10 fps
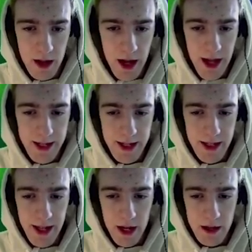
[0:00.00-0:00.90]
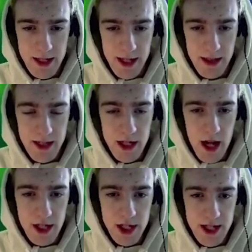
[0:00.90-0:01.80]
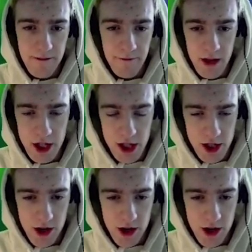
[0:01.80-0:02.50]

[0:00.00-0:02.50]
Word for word: I can guarantee. These guys just have vengeance